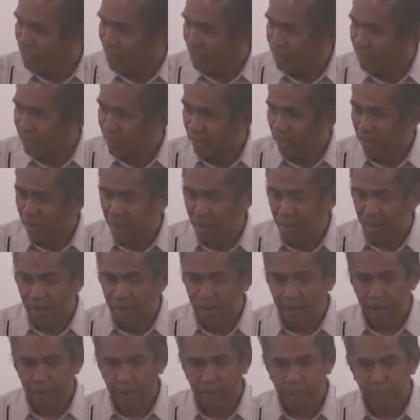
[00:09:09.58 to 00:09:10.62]
that
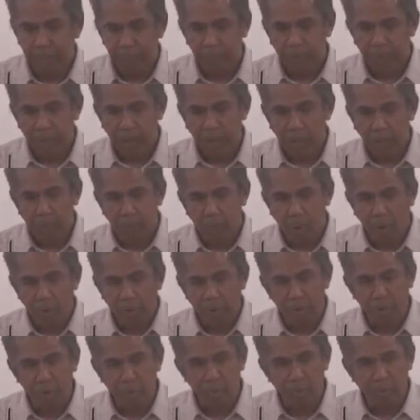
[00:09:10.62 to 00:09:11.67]
Paul
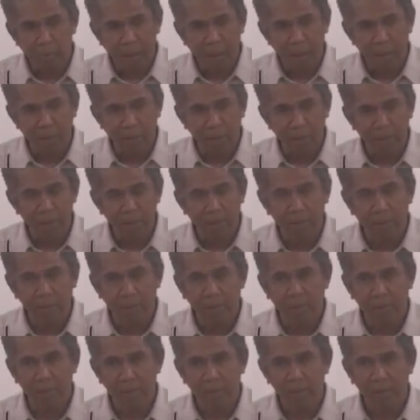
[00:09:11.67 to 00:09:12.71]
is comparing.
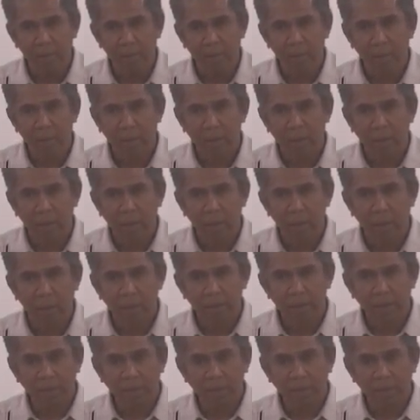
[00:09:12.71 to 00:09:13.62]
Is